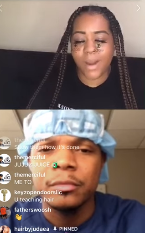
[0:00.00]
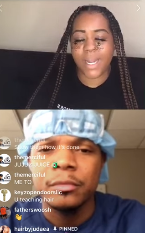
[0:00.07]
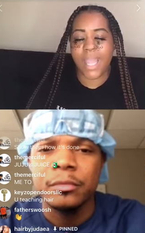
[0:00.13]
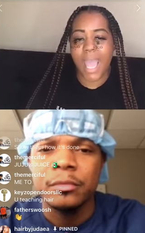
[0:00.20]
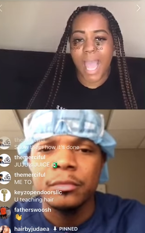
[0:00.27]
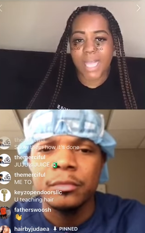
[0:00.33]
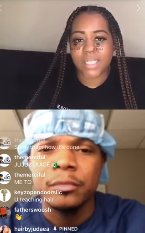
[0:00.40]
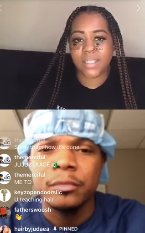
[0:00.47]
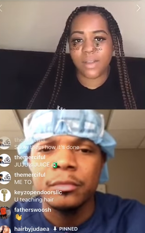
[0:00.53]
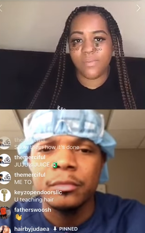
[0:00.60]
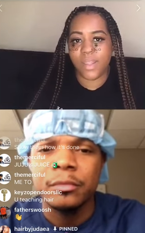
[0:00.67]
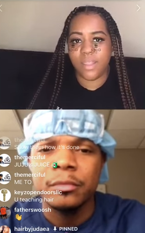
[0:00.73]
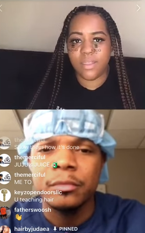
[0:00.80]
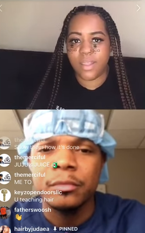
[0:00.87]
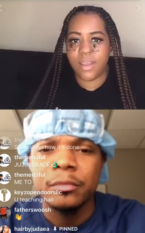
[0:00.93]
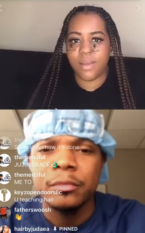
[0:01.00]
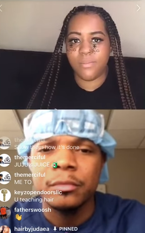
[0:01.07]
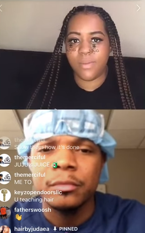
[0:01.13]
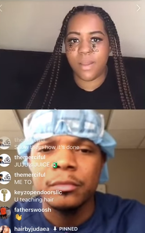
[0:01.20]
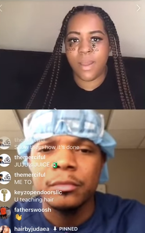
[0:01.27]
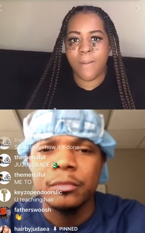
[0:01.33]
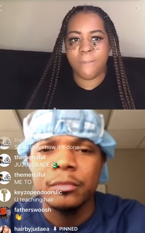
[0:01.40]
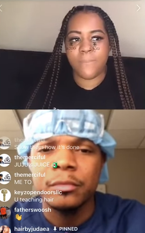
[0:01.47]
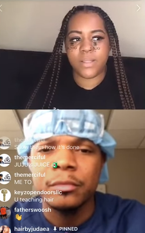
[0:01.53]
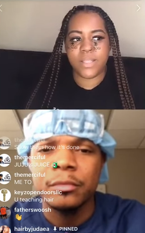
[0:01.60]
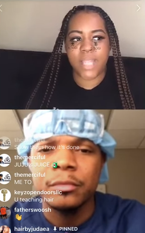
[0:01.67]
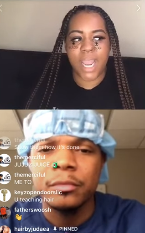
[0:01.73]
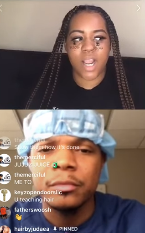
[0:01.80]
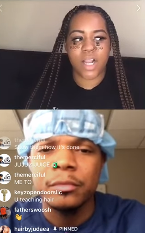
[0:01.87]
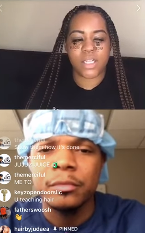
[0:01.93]
Speaker 1: has stuff in them, but
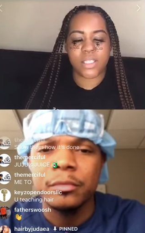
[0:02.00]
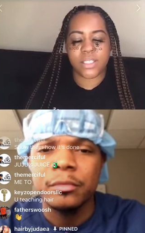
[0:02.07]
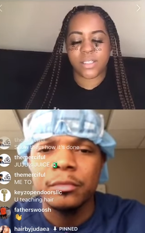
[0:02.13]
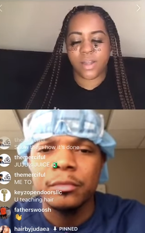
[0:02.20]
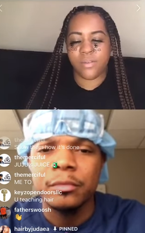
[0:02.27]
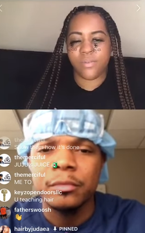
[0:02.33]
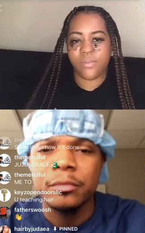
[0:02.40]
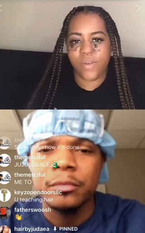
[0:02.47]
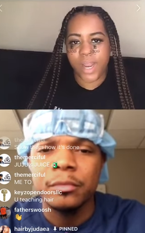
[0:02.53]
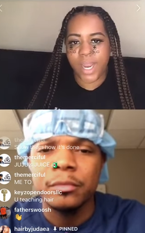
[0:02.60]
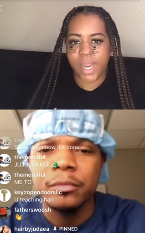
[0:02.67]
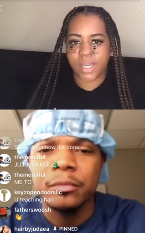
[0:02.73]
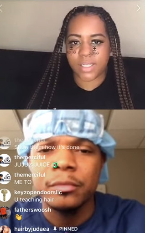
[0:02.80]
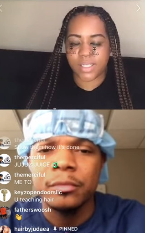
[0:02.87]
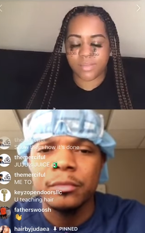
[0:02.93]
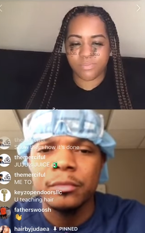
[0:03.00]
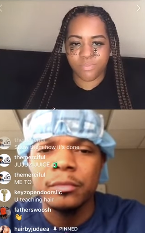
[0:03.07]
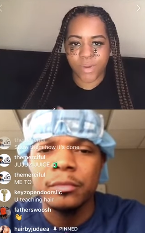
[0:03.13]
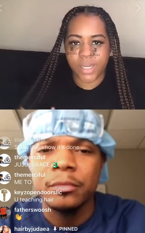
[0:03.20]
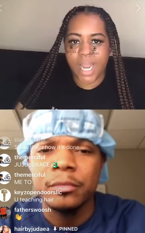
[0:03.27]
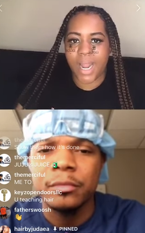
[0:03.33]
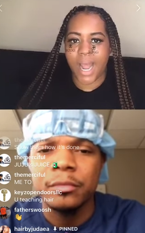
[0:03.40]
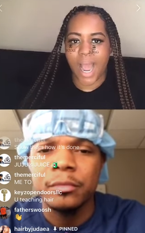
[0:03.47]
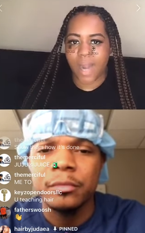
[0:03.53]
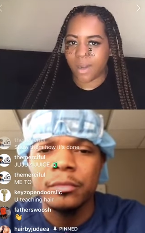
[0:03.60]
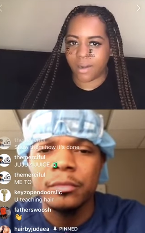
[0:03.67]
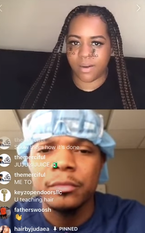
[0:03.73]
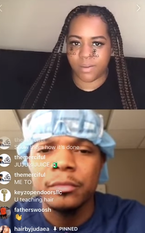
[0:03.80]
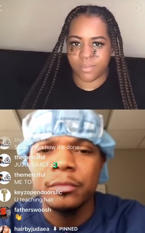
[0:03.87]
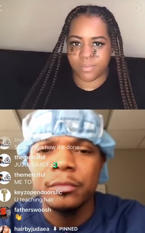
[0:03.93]
they are afraid to bring that out of
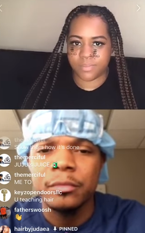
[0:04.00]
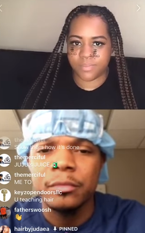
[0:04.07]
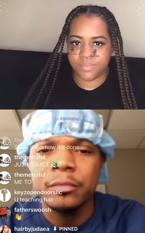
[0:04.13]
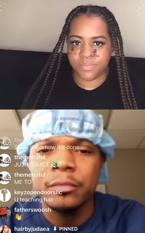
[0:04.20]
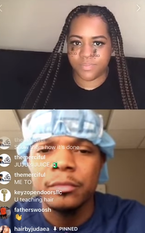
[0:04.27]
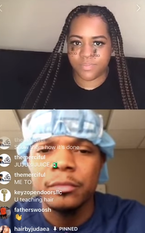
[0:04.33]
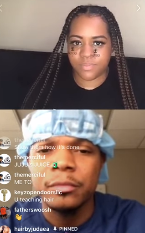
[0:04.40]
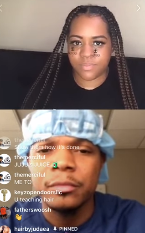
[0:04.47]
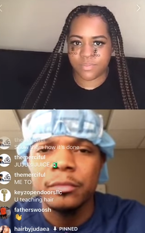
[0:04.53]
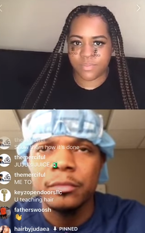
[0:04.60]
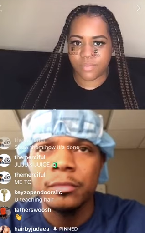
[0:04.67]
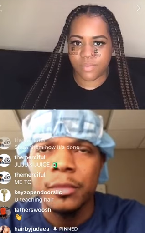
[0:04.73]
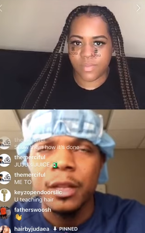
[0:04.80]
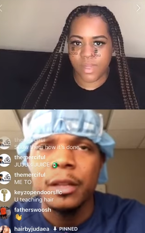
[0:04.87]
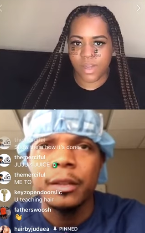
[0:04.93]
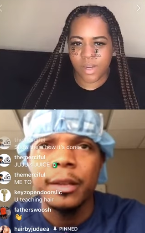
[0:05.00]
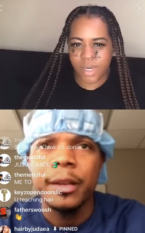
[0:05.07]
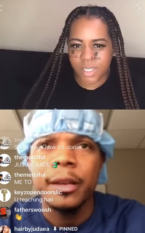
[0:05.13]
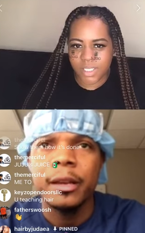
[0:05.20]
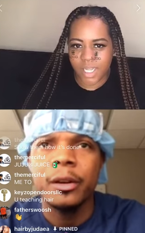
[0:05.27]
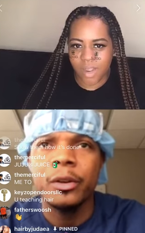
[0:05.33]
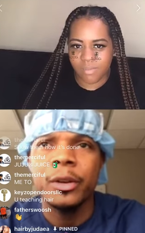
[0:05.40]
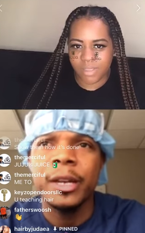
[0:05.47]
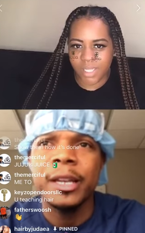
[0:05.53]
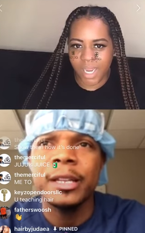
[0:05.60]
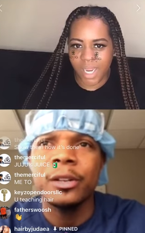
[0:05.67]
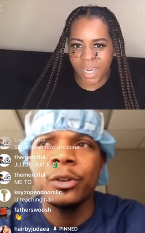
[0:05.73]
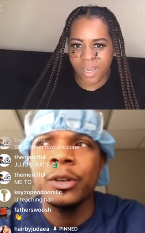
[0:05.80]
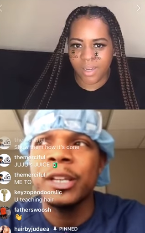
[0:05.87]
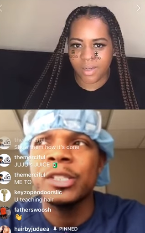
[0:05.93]
them. Yeah, yeah. Or they
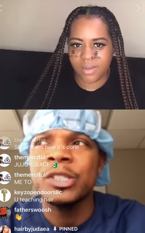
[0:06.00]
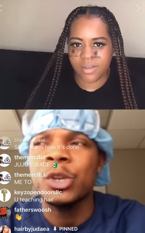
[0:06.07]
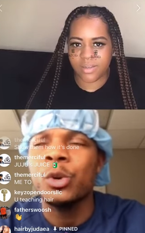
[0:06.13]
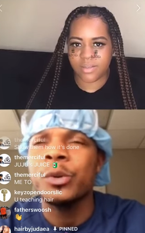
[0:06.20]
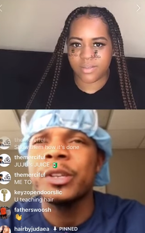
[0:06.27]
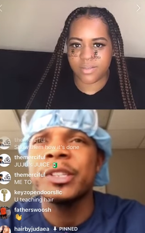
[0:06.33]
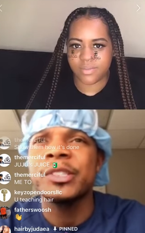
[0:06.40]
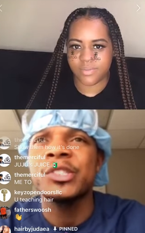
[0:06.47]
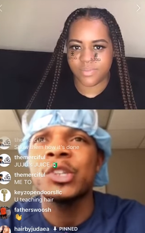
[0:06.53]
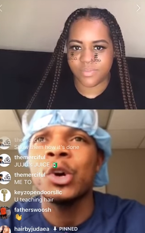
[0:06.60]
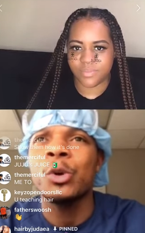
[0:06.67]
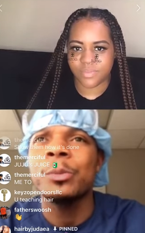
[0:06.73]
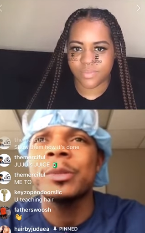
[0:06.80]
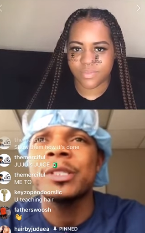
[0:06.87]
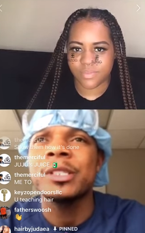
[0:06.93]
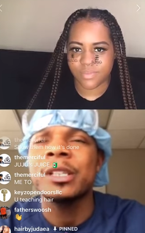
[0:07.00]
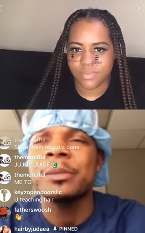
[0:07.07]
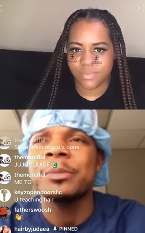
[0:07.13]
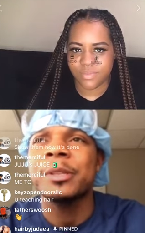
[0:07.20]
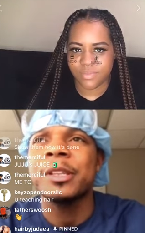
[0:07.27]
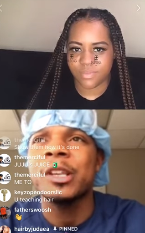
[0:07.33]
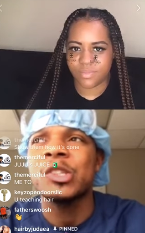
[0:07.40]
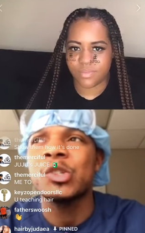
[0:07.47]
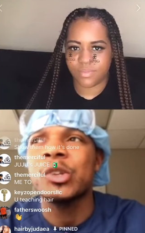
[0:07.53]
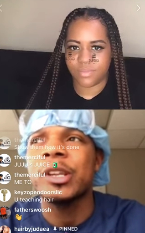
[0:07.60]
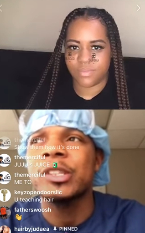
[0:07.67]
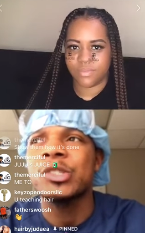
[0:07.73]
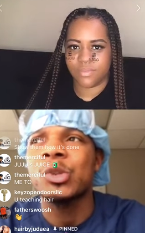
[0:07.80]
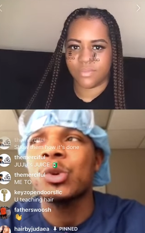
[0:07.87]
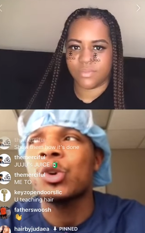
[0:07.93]
or
Speaker 2: they so in the zone or something else, or they
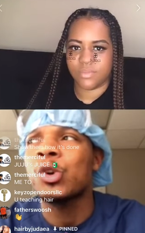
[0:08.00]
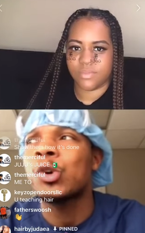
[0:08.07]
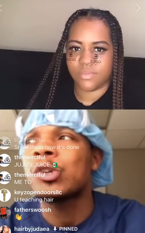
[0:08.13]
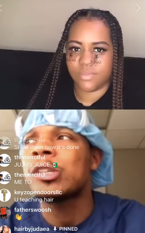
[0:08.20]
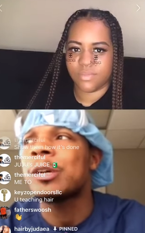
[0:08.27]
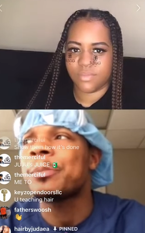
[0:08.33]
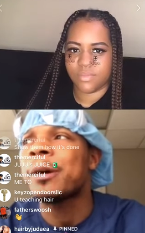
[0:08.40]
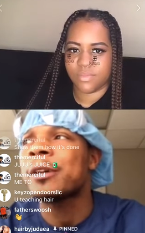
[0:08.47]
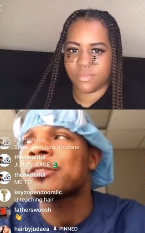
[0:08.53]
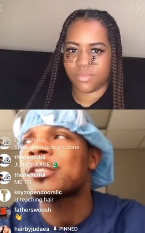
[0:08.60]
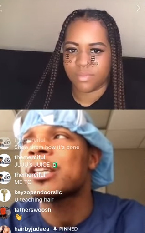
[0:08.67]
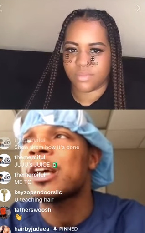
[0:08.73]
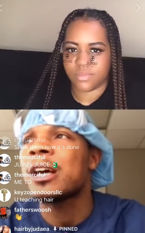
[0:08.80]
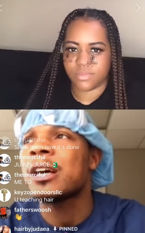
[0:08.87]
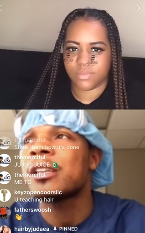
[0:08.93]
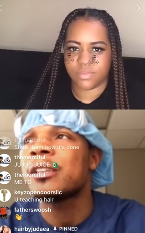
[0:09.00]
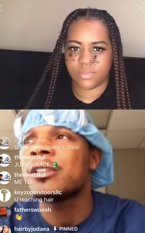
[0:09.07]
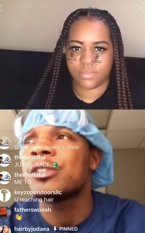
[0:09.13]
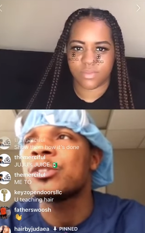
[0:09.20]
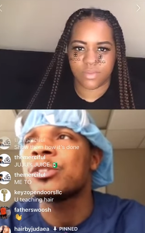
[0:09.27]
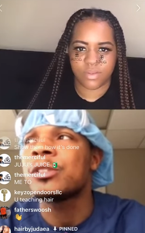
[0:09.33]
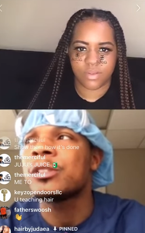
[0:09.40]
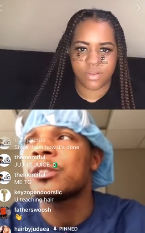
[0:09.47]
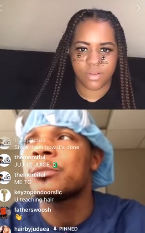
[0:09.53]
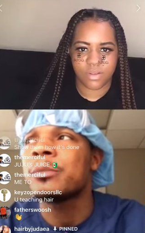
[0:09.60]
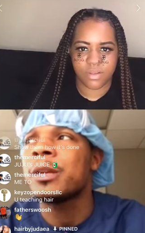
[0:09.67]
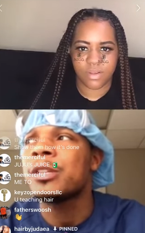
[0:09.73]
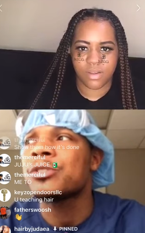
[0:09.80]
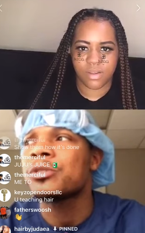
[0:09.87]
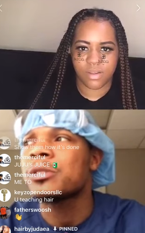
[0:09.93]
so caught up outside in the, the
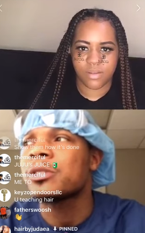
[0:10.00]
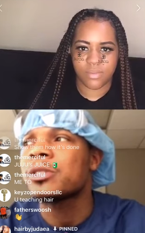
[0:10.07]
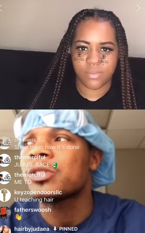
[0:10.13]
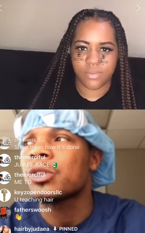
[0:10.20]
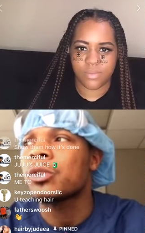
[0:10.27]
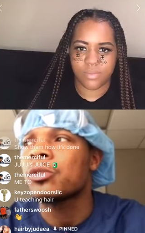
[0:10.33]
matrix. So